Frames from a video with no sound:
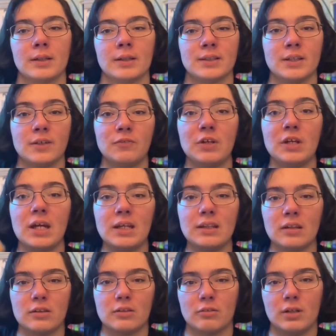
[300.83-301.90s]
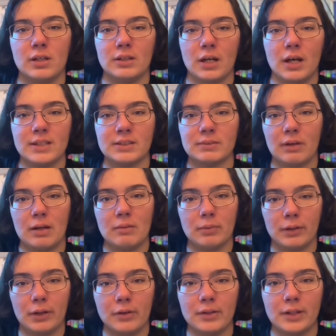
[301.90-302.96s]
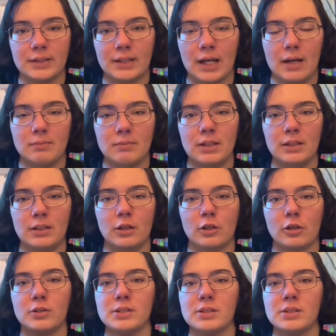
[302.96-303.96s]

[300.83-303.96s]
So if you hit the 3 dots right below the diamond, you're going to